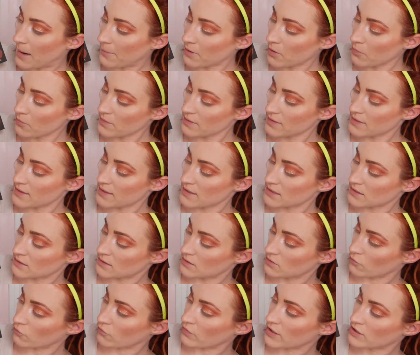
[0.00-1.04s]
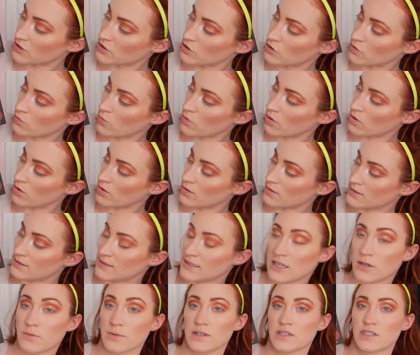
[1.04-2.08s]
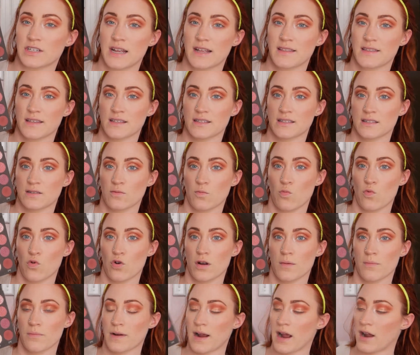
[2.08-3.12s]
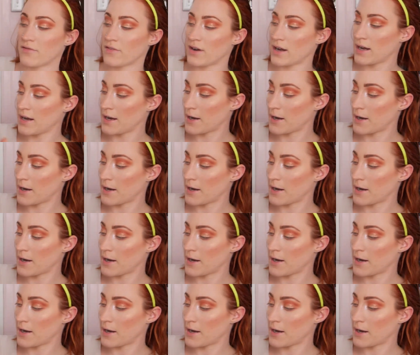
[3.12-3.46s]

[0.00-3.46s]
I'm going with this Ritual Sequin shade, this warm brown right